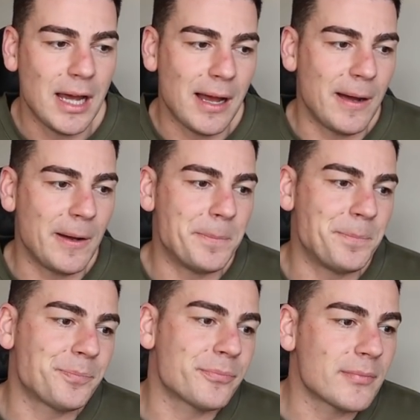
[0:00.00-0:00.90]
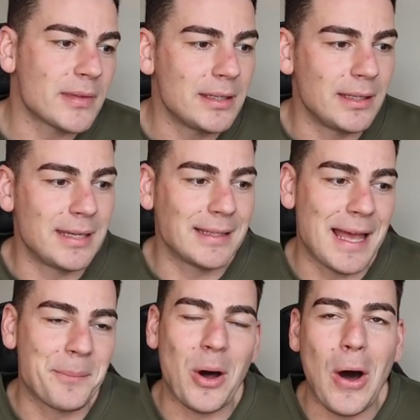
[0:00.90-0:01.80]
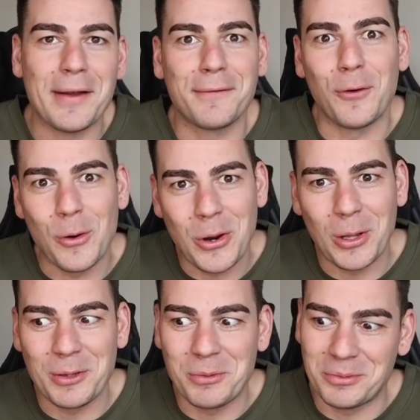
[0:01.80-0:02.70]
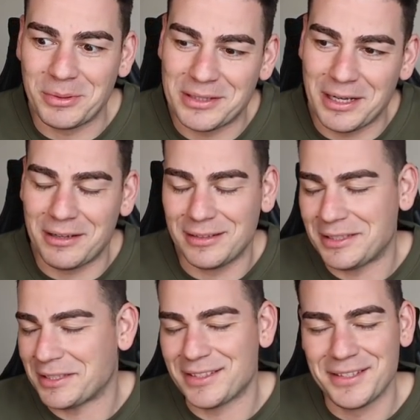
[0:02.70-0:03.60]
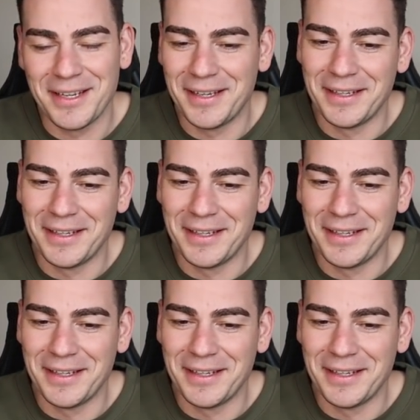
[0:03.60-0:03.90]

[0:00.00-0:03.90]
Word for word: Um, he kicked that behind for Collingwood, which I just,